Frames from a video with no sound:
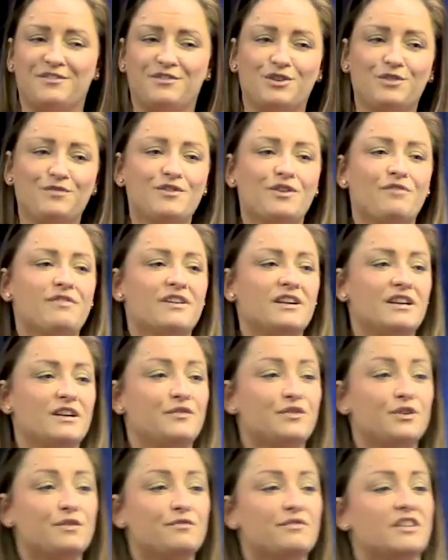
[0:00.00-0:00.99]

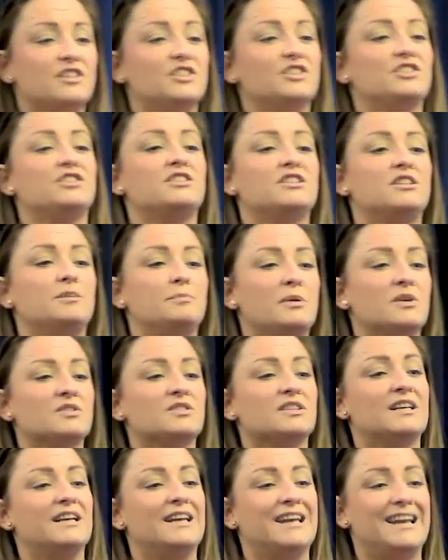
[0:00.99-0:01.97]
If you've registered the
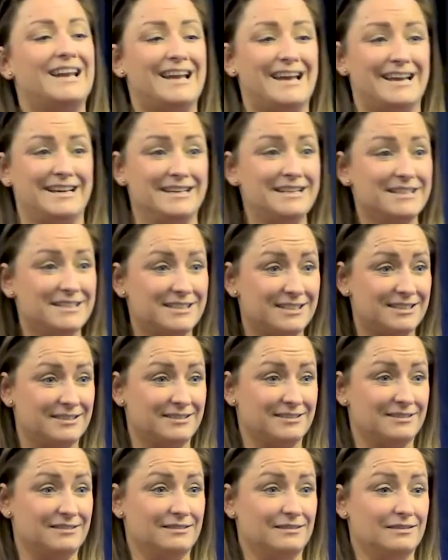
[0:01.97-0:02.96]
deposit
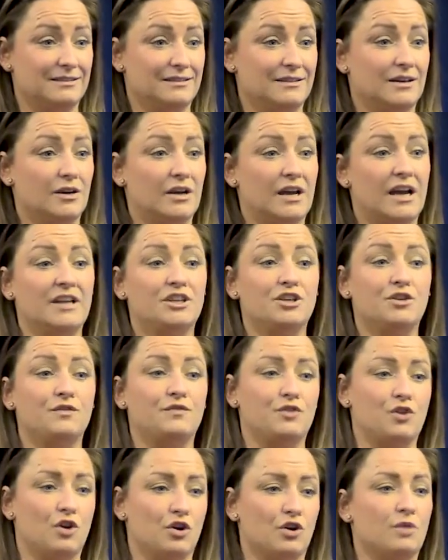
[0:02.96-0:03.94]
late and
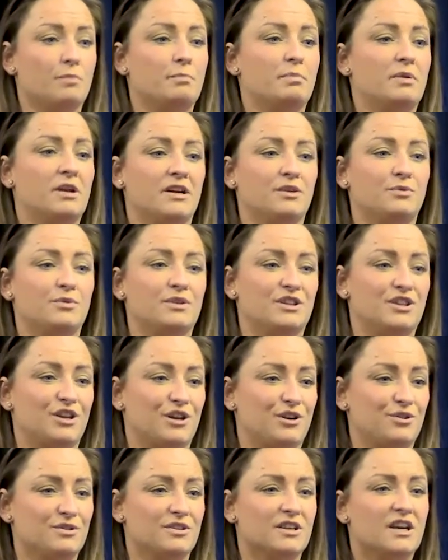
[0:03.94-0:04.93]
you've not complied with
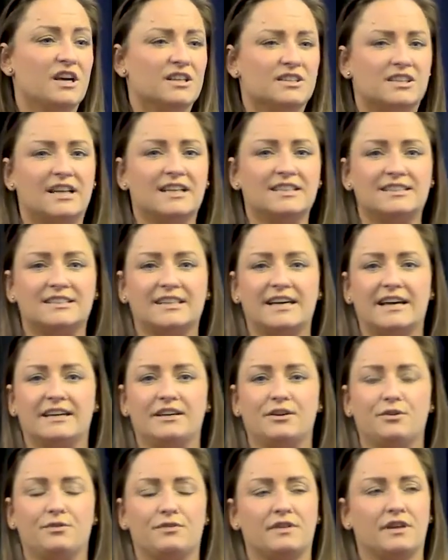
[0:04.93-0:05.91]
those, so let's say
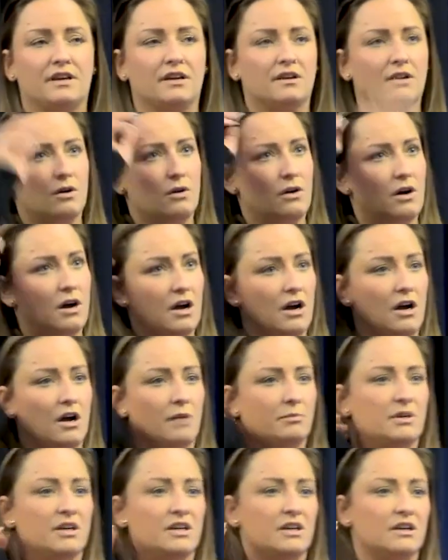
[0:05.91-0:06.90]
you think, oh,
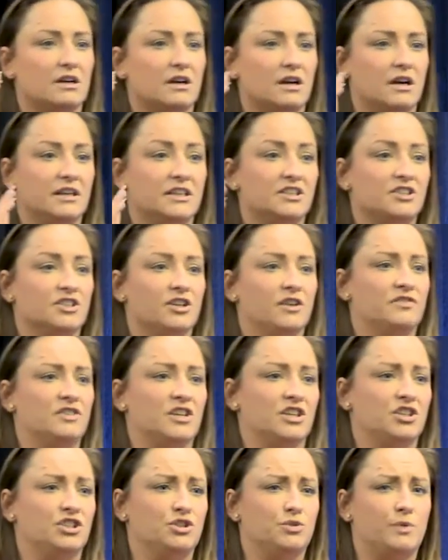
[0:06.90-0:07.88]
I need to serve
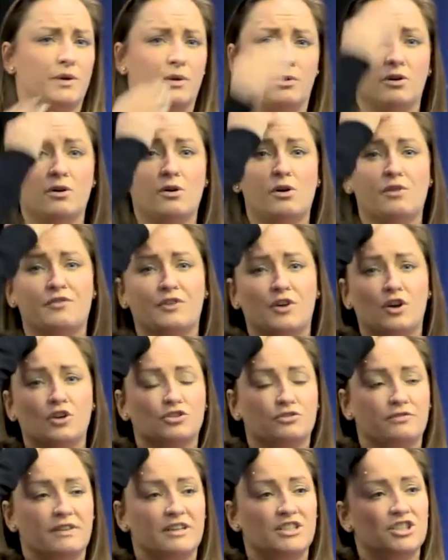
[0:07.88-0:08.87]
Section 21. Oh, I
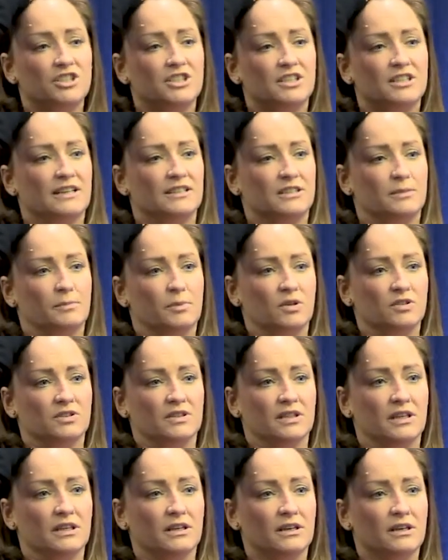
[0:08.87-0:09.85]
forgot to register that
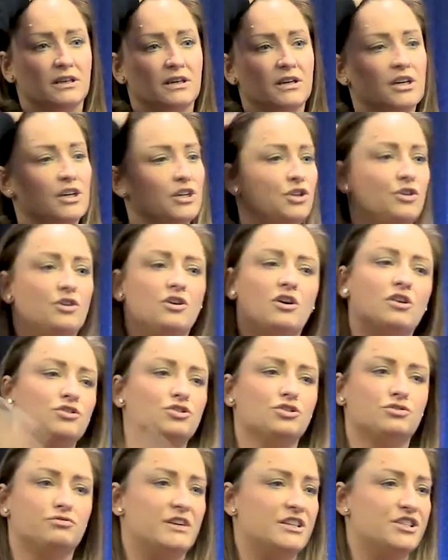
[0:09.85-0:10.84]
deposit. You
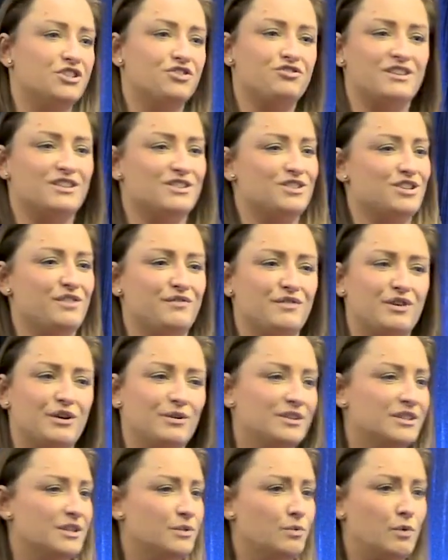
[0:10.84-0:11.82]
can't just register it and serve
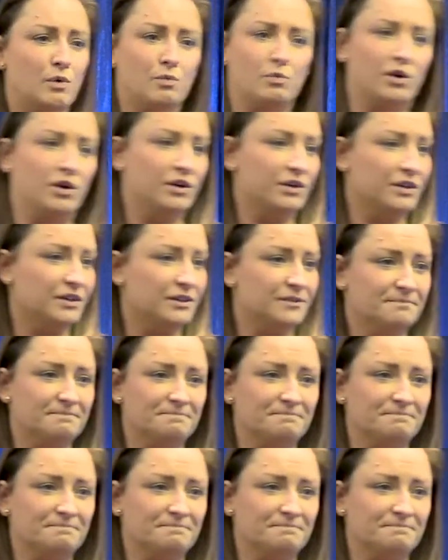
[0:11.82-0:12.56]
notice. It won't work.